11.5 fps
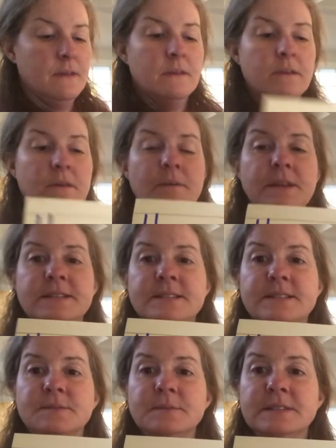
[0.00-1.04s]
What does
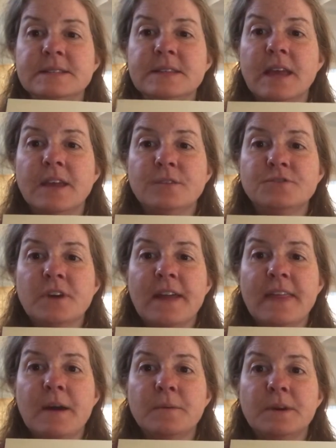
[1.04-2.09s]
this one say? You try
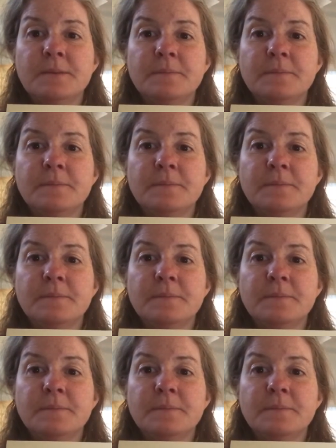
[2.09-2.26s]
that one.